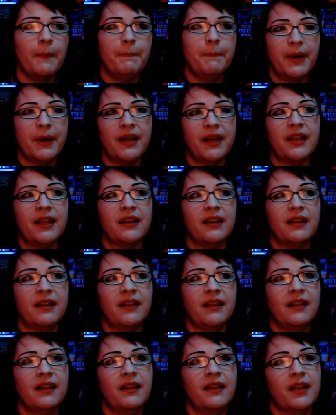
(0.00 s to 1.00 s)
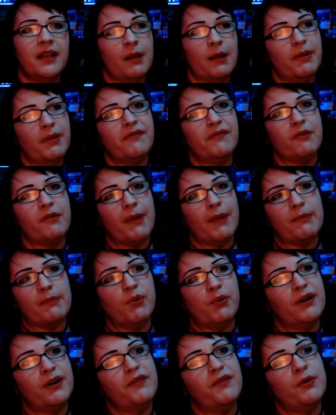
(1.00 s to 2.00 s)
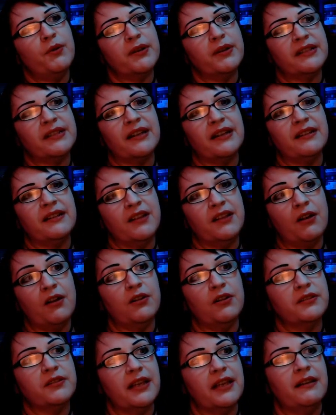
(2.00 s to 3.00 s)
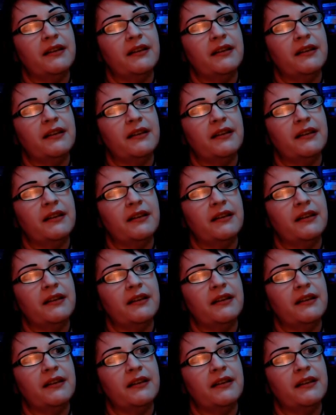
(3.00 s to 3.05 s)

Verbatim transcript: but coming from my point of view as an adult